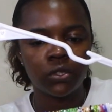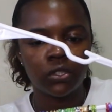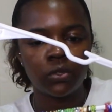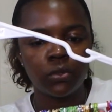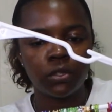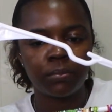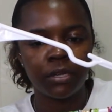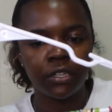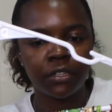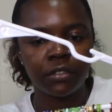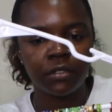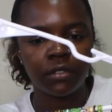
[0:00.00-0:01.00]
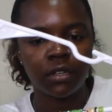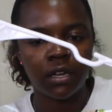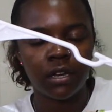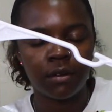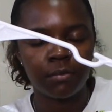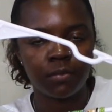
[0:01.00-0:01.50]
you could do a bigger
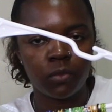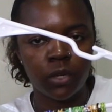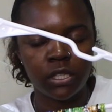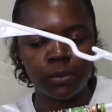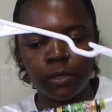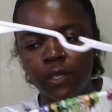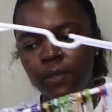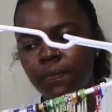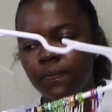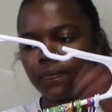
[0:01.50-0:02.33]
waist bead.